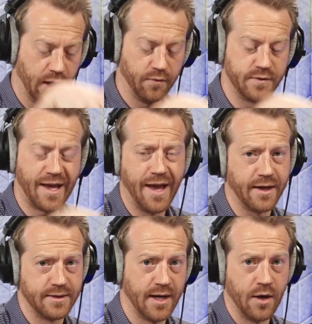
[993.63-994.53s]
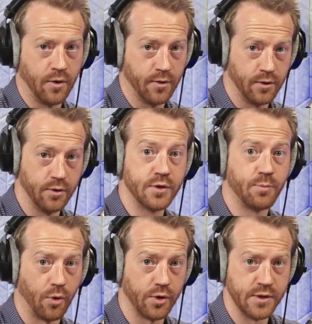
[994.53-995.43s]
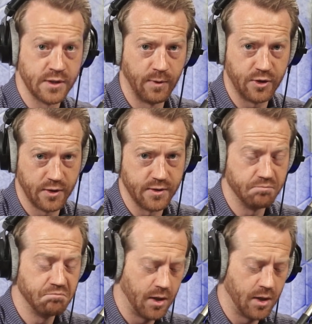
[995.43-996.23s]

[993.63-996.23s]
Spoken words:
of tack down all the loose portions to make sure it doesn't